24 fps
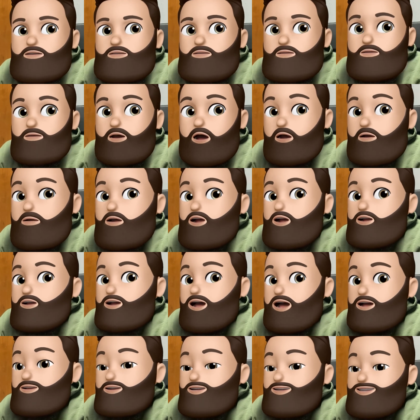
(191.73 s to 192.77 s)
Well, when you're
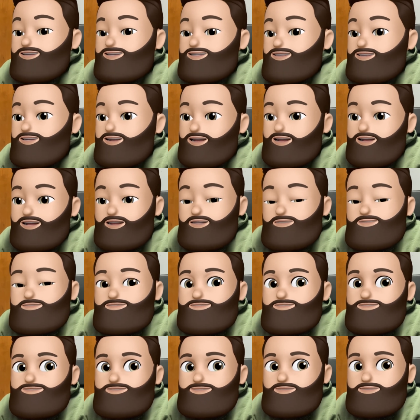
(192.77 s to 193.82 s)
out at sea,
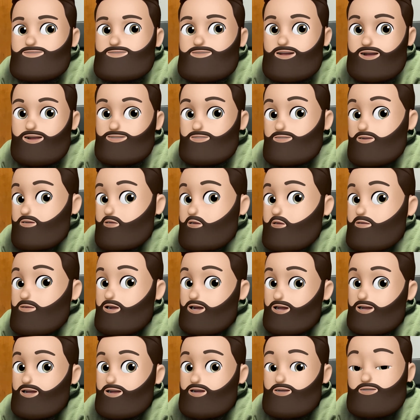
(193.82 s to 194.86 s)
have you ever been
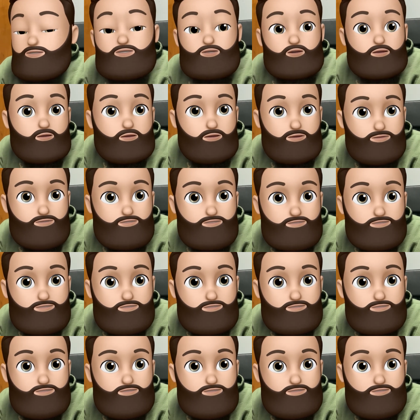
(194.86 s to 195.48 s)
in a storm?